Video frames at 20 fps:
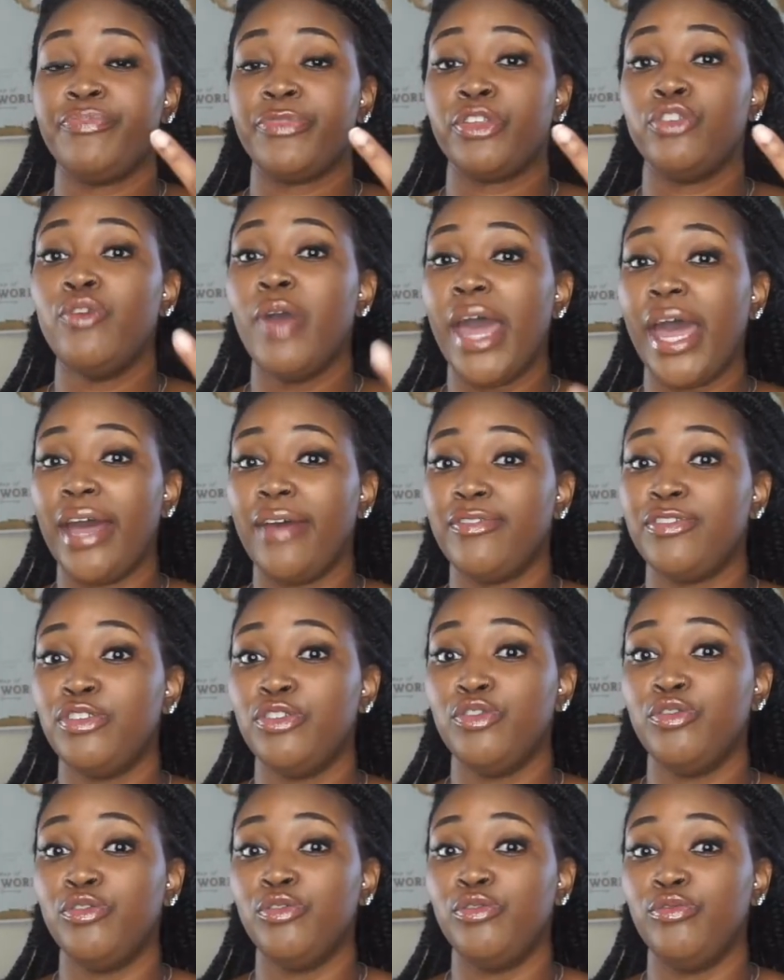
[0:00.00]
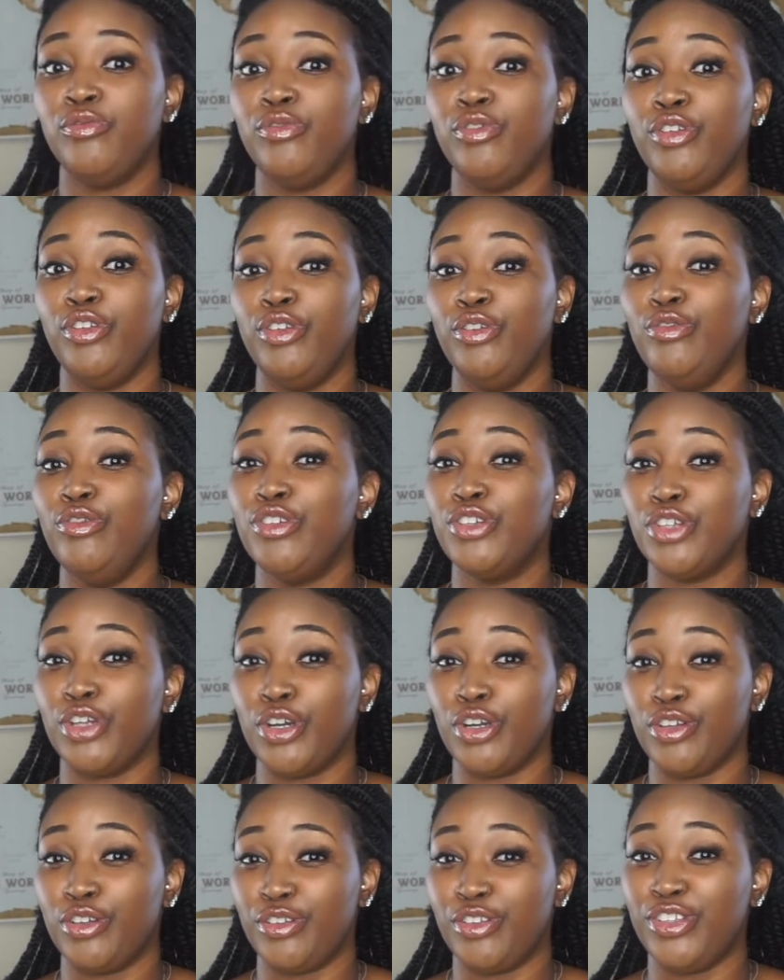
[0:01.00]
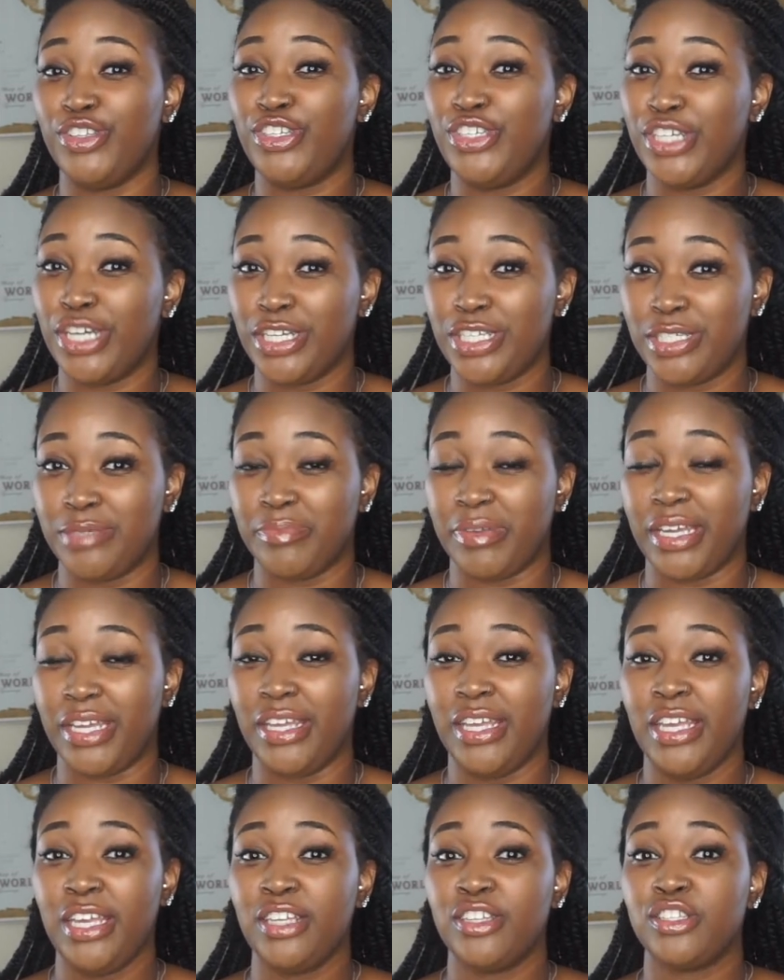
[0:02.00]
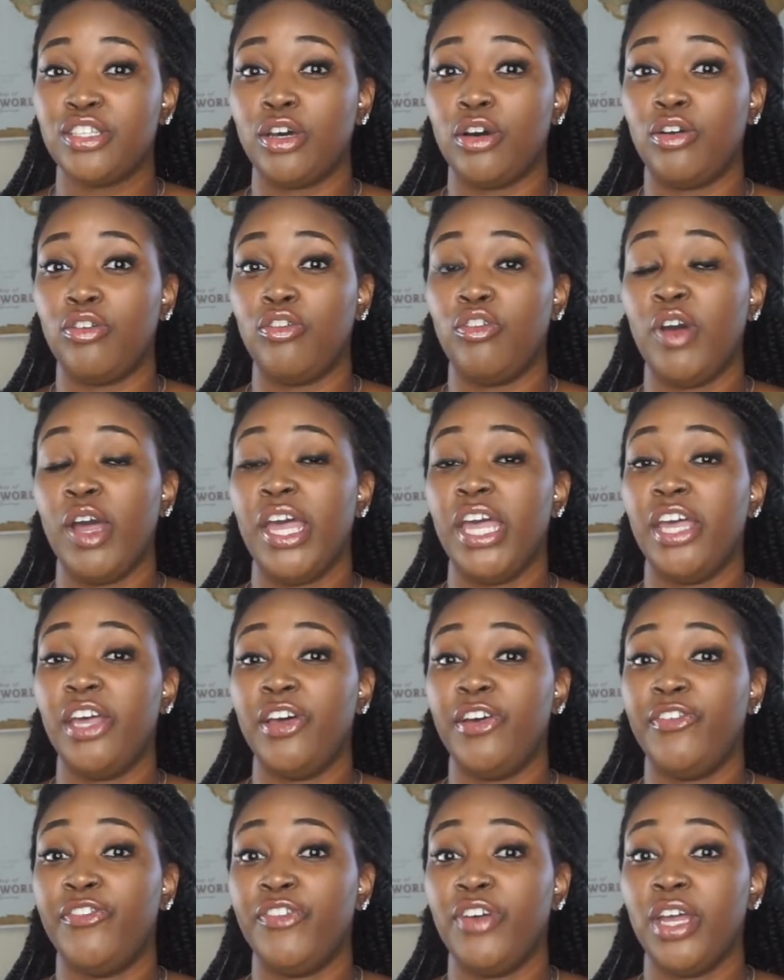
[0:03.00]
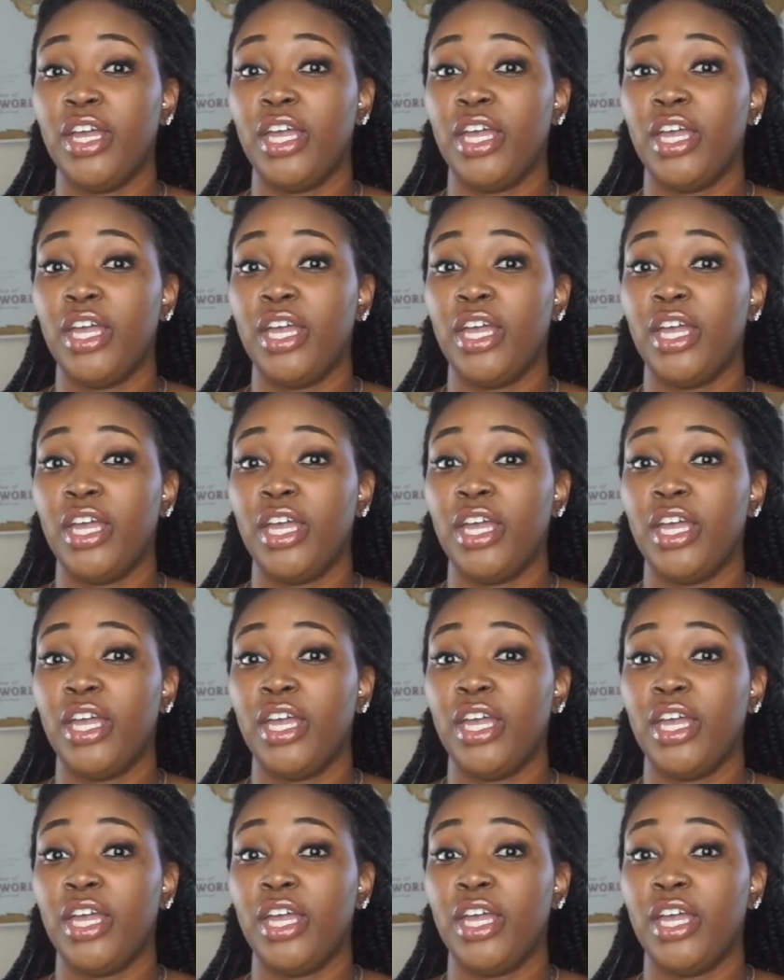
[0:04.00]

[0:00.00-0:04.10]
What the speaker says: you have to use your judgment. So if